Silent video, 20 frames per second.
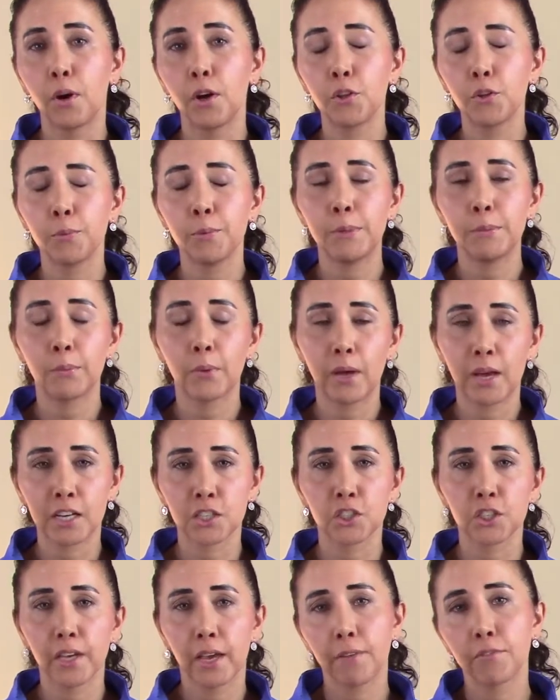Other people
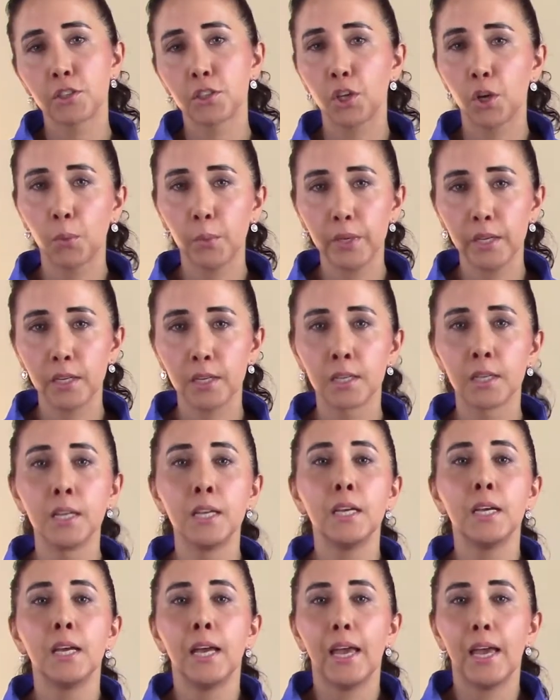actually have to go in
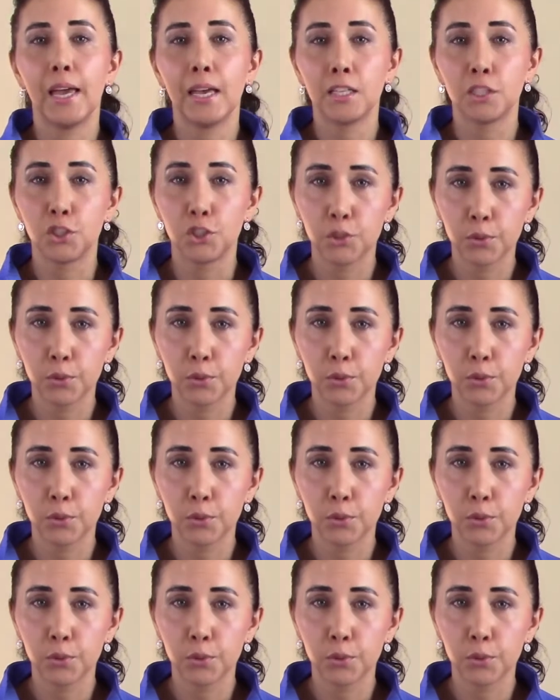and